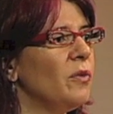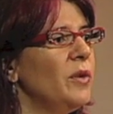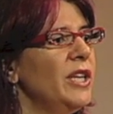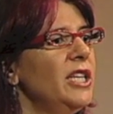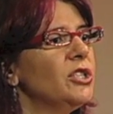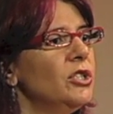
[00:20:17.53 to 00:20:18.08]
We
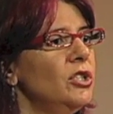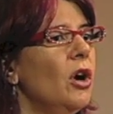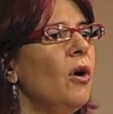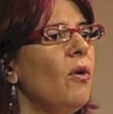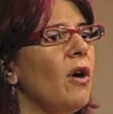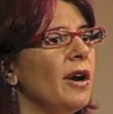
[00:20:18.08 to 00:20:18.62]
need to
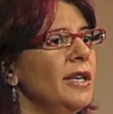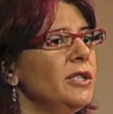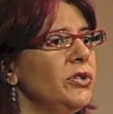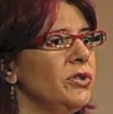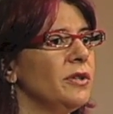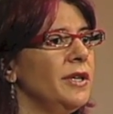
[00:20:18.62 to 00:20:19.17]
know our
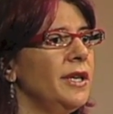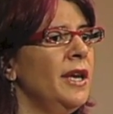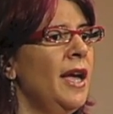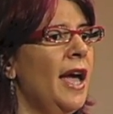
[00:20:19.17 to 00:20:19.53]
history